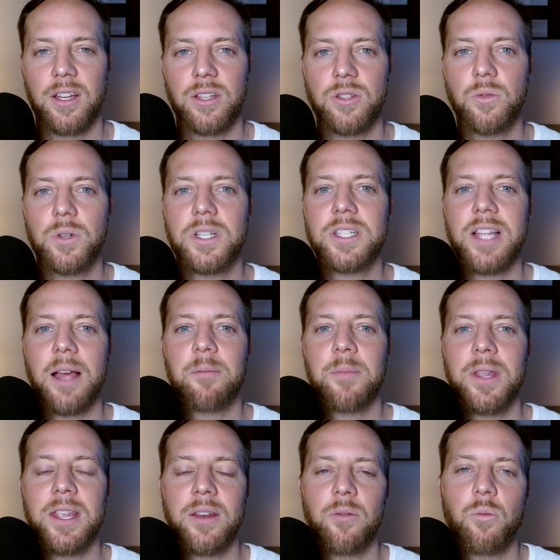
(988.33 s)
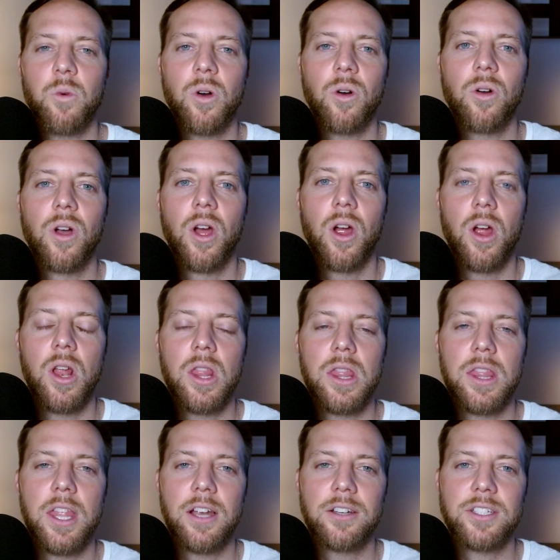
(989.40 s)
So what does that mean? Well,
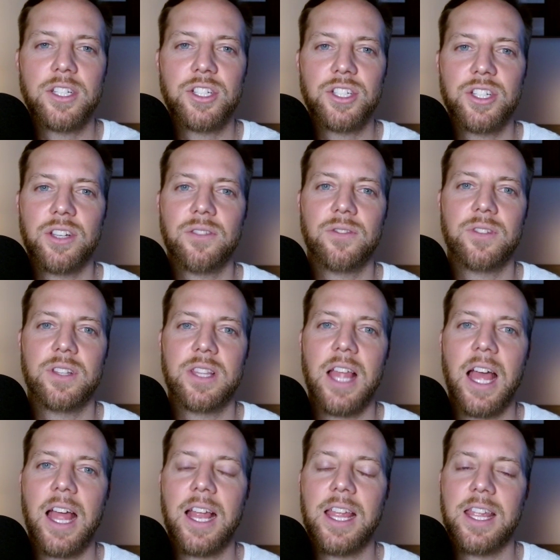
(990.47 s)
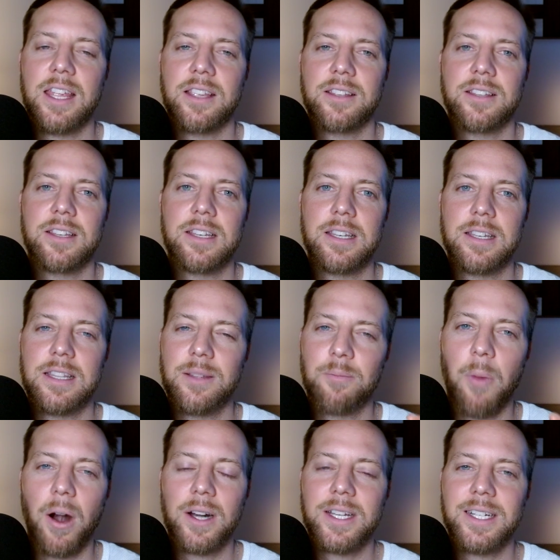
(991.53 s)
there's a shift that is, the
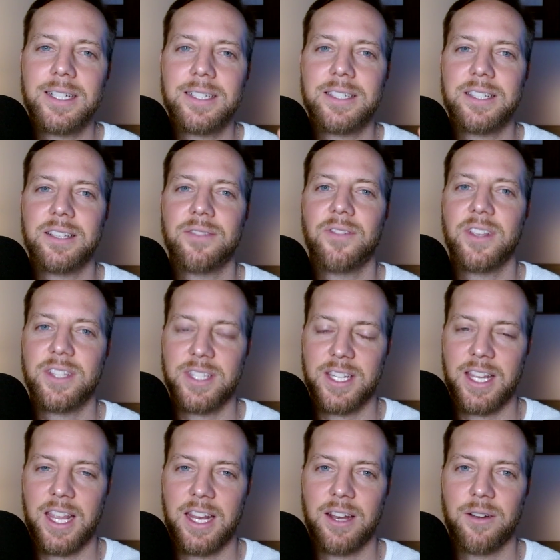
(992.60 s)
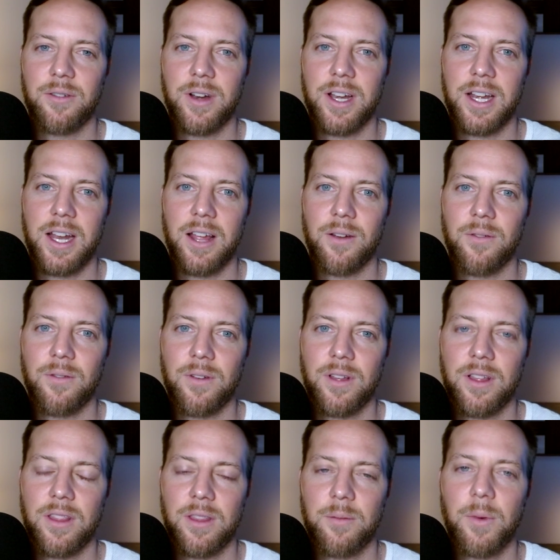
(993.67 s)
market is sophisticated right now.
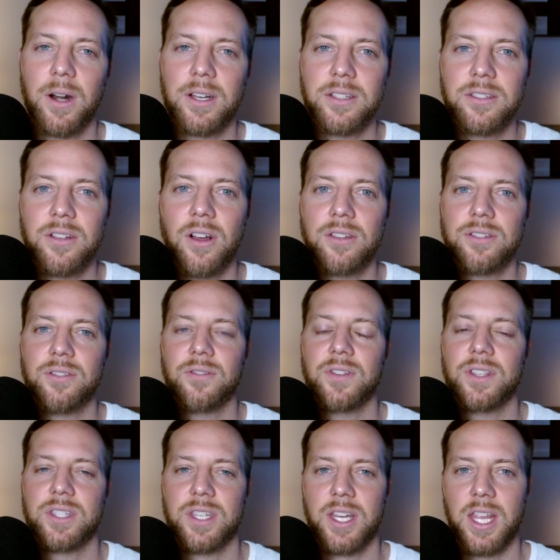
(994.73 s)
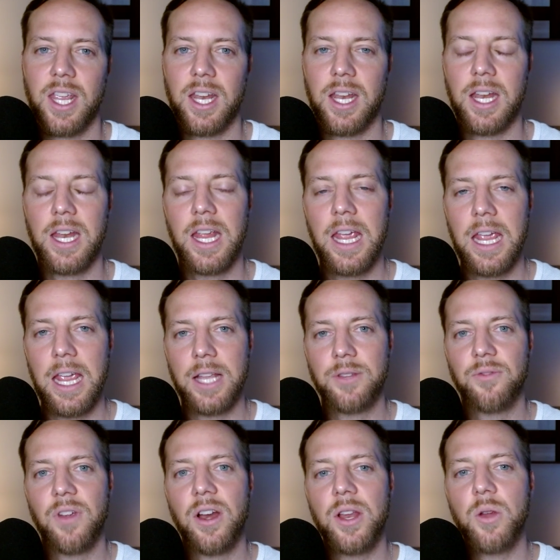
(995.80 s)
The market's gone sophisticated. It's
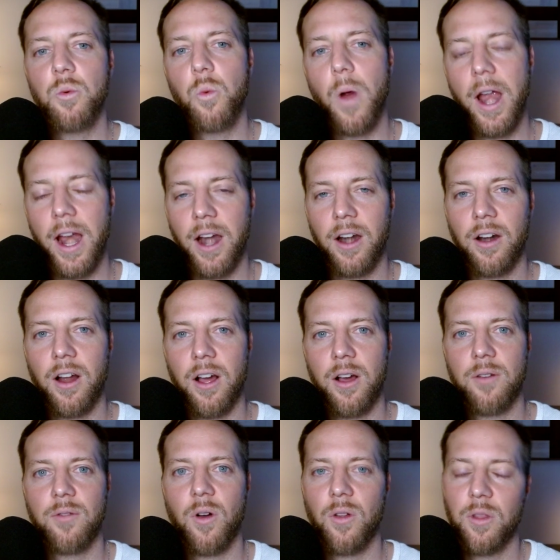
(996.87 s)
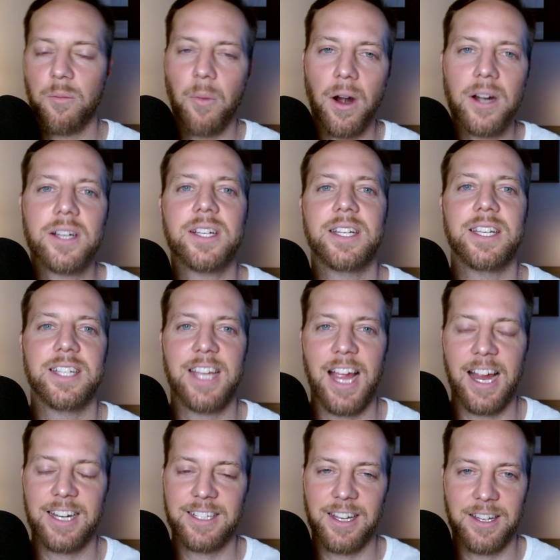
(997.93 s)
very aware of all the marketing
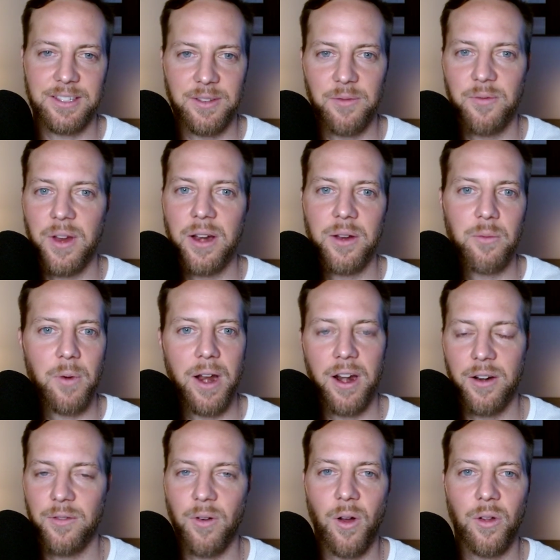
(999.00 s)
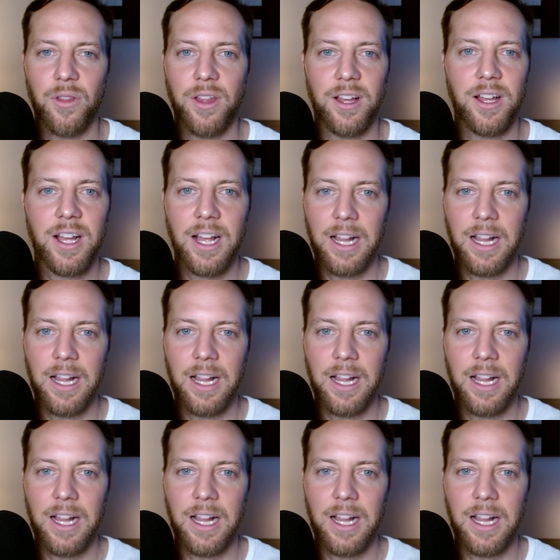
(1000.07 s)
tactics and very aware of all the